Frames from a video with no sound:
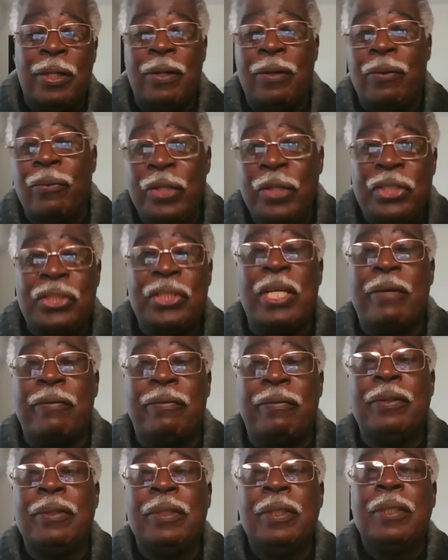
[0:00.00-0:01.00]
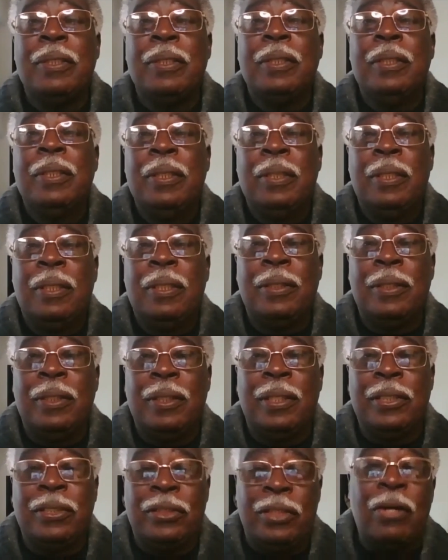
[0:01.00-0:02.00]
or whichever,
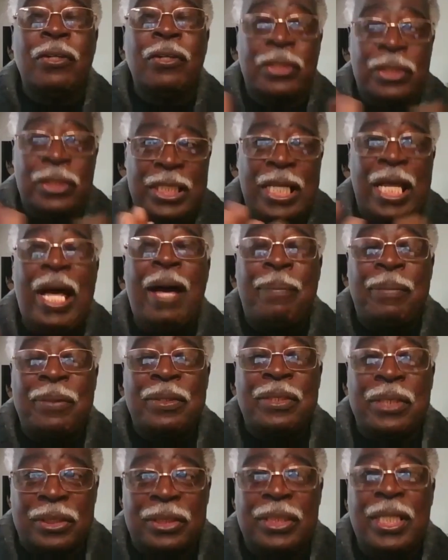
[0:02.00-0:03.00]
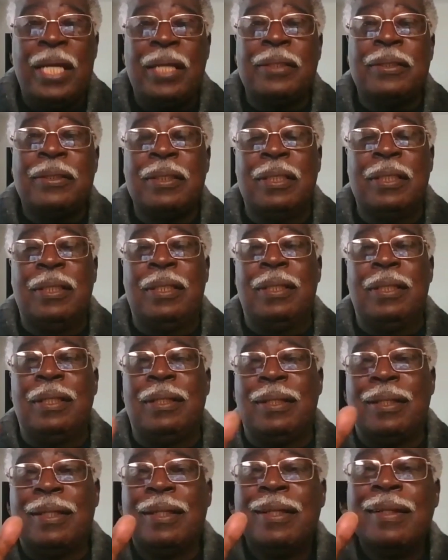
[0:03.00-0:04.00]
as long as it's the opposite sex,
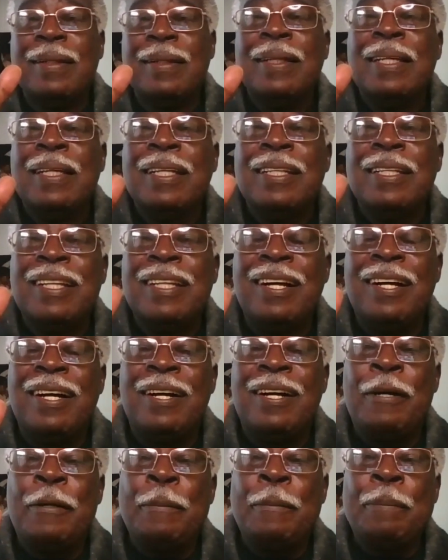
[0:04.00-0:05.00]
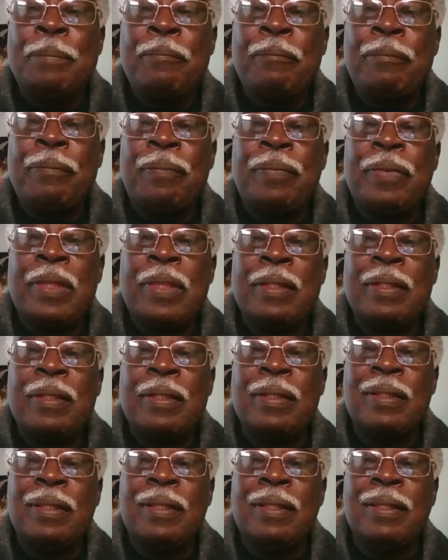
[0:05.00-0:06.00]

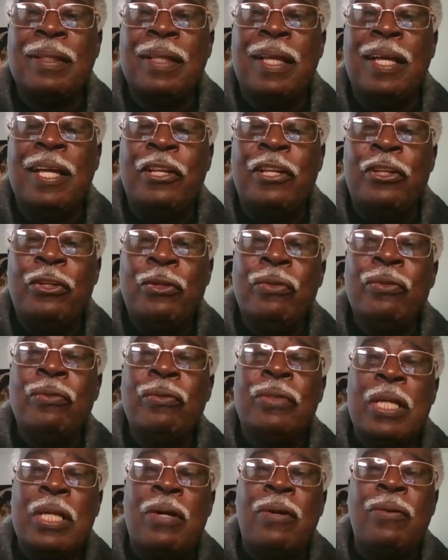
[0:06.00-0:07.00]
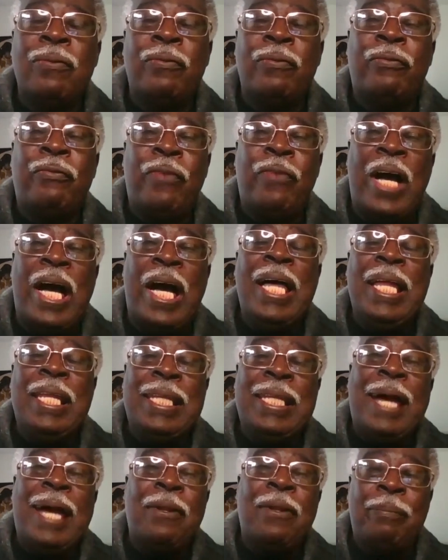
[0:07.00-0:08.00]
and you don't
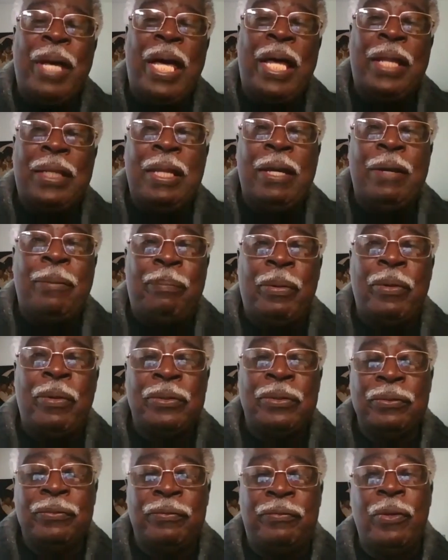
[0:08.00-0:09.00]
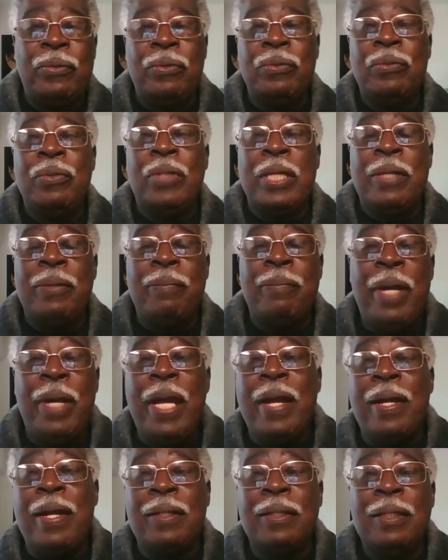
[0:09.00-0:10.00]
find out about that person before you get
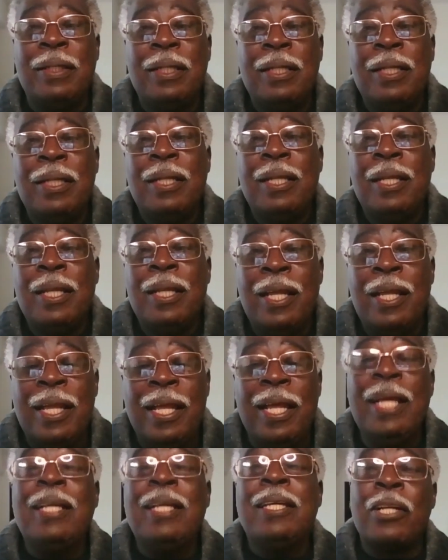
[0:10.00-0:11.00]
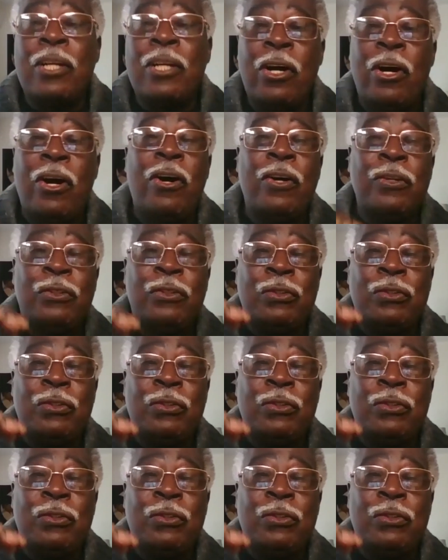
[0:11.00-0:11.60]
married, it could cause